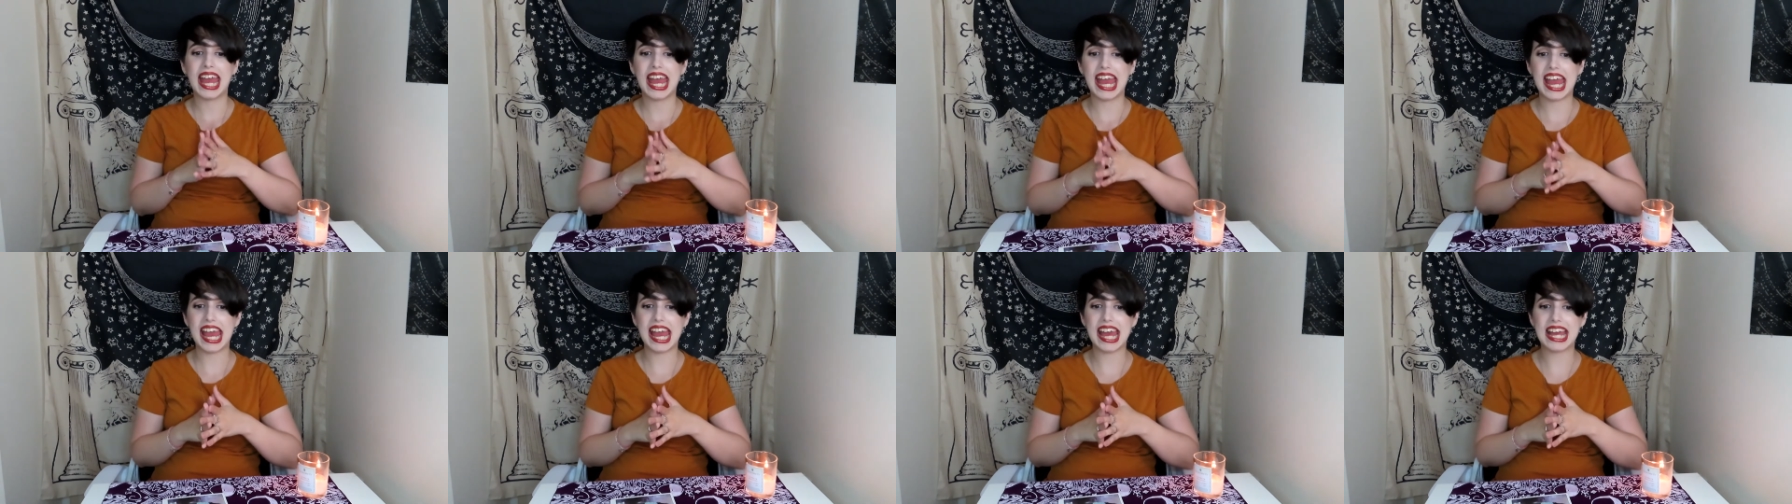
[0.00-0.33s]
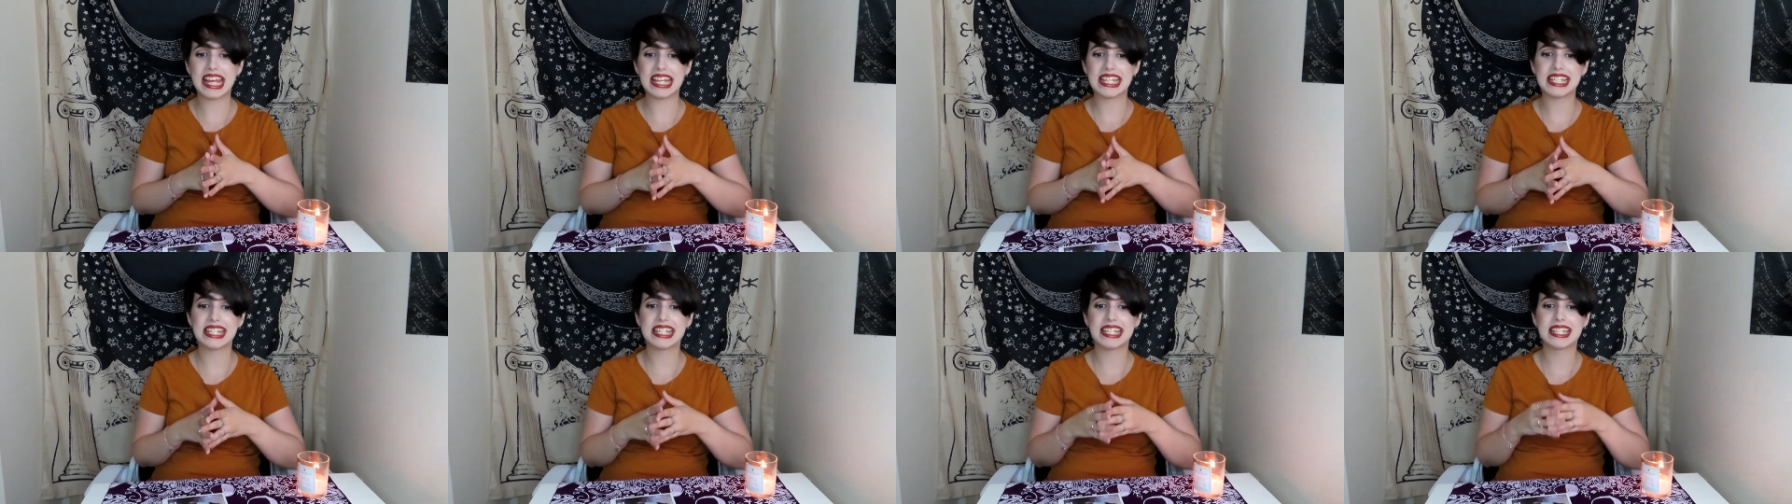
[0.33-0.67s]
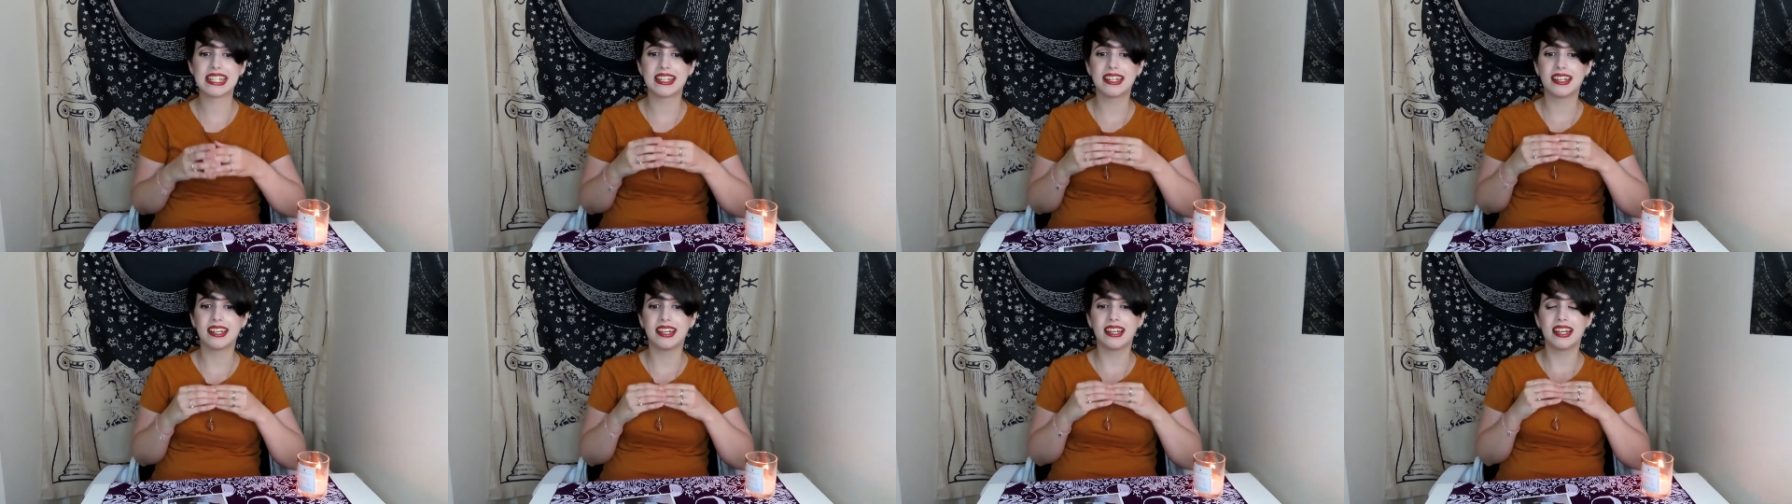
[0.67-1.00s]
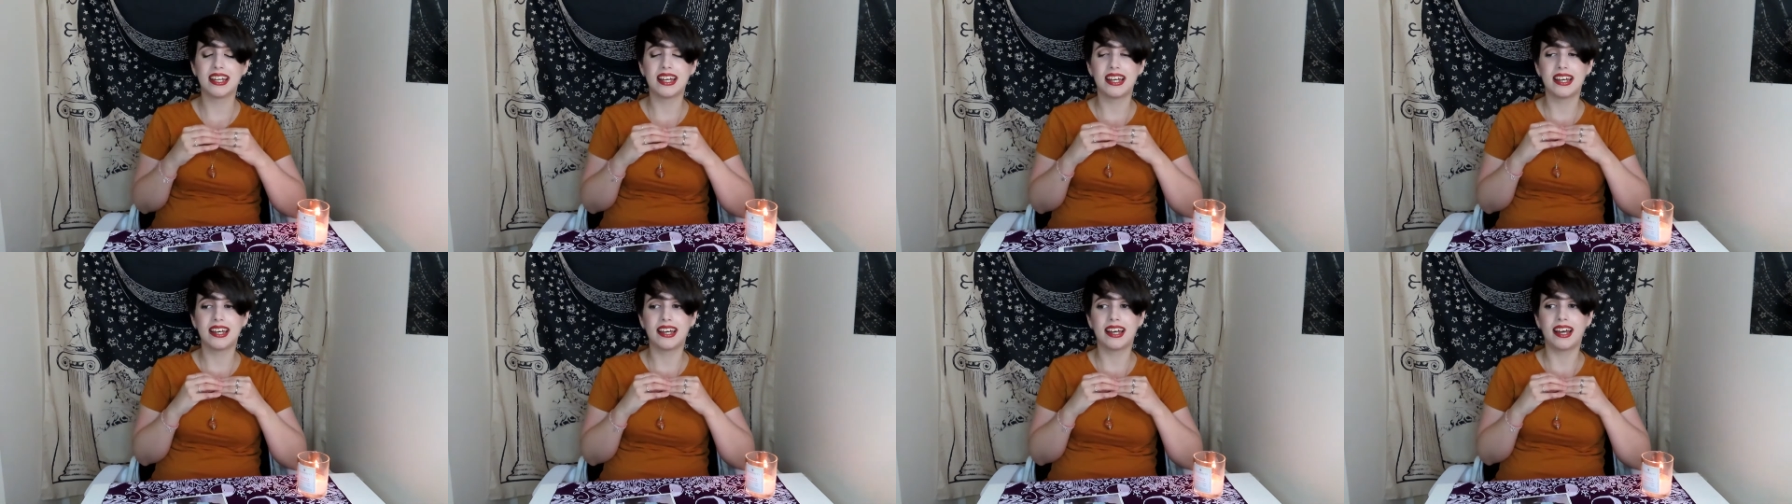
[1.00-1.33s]
And
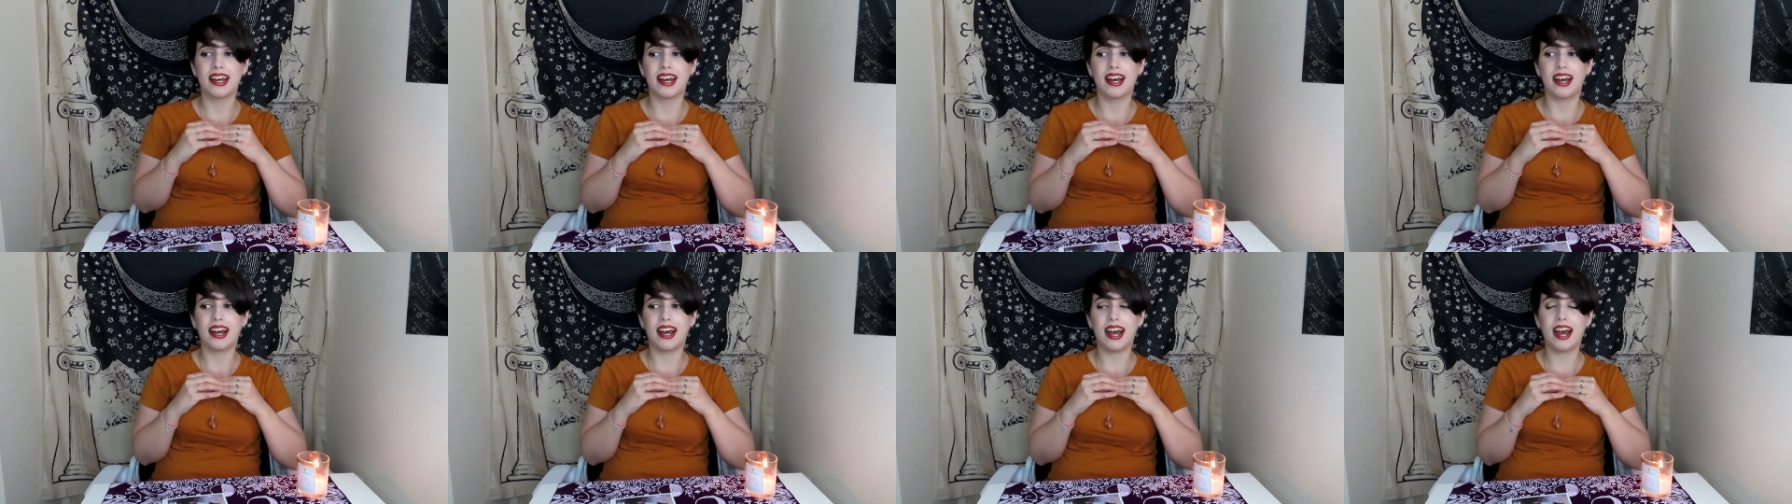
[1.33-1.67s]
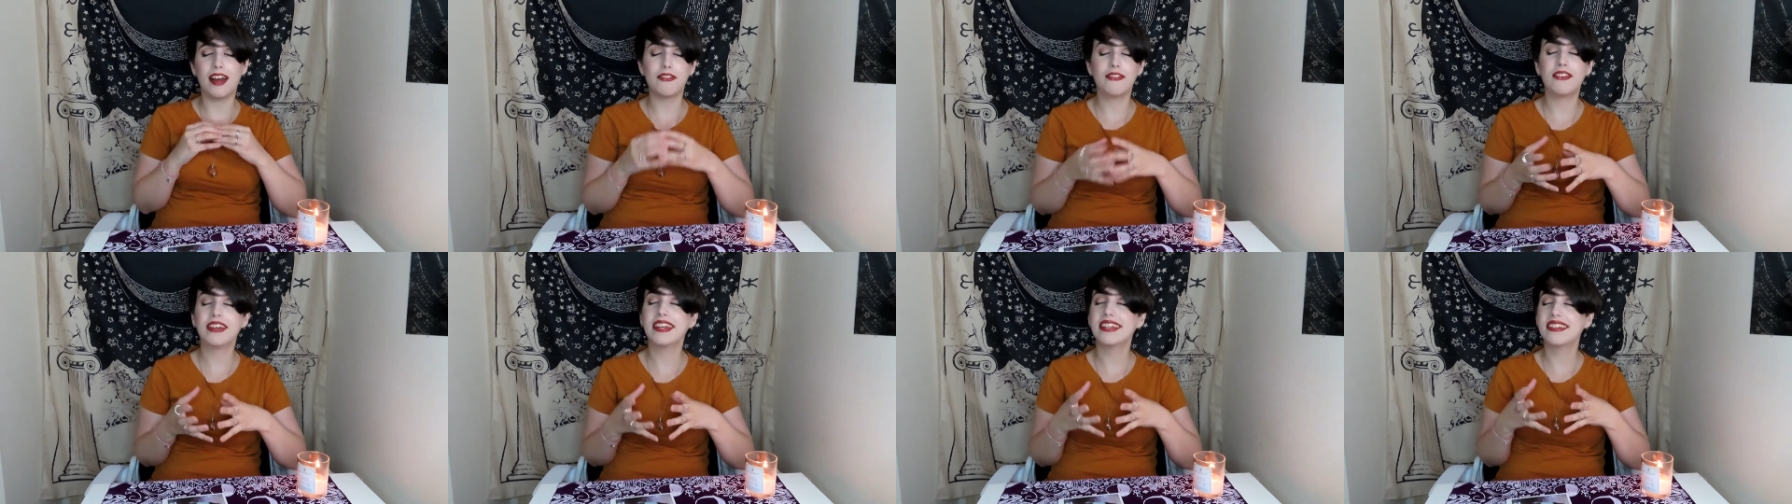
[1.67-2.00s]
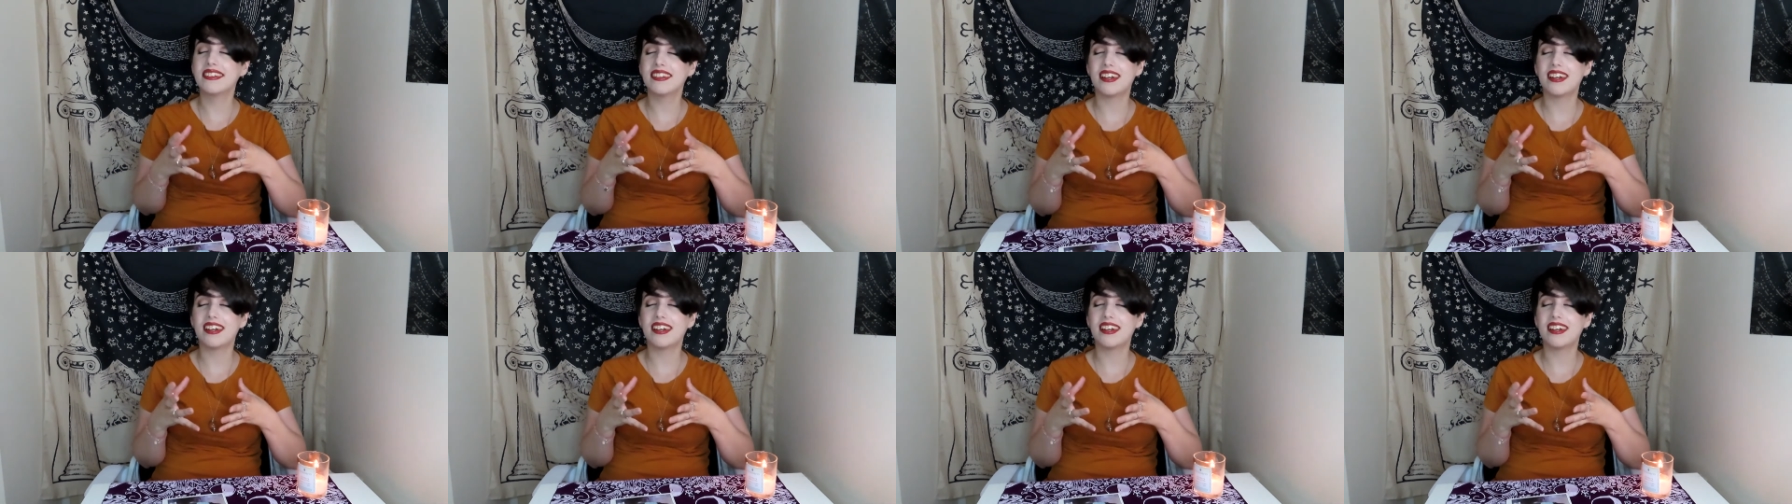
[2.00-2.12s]
I think